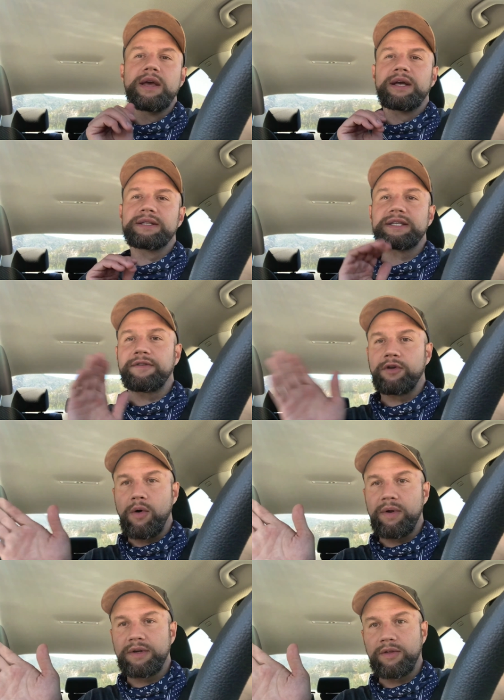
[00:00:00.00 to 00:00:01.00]
instead of
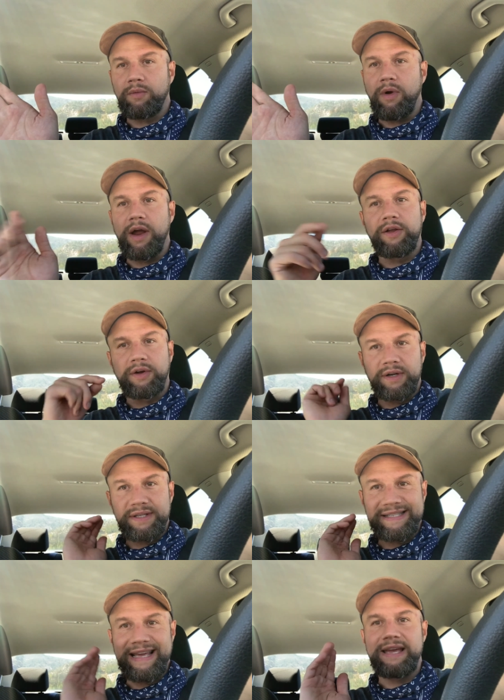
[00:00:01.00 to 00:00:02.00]
going to the right, you're gonna
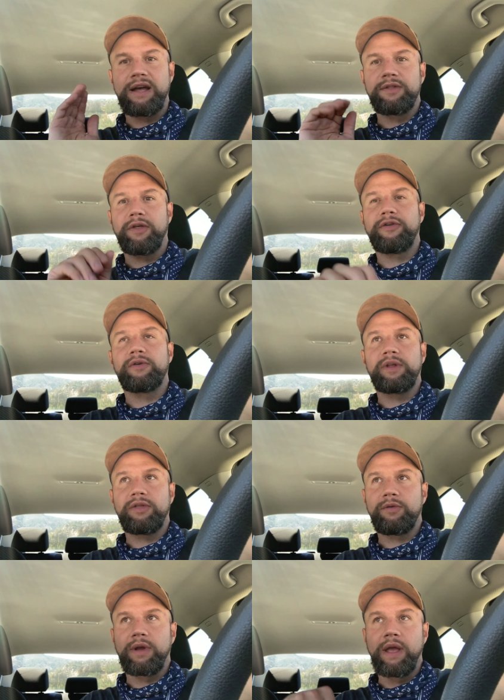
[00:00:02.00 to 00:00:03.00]
stay on the
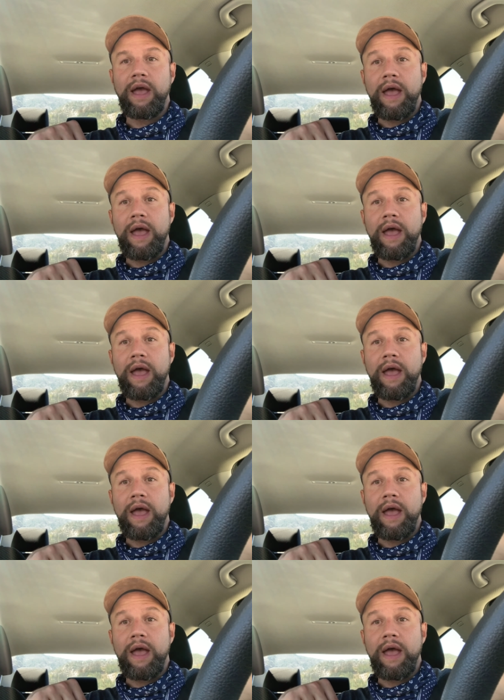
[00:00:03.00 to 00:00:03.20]
33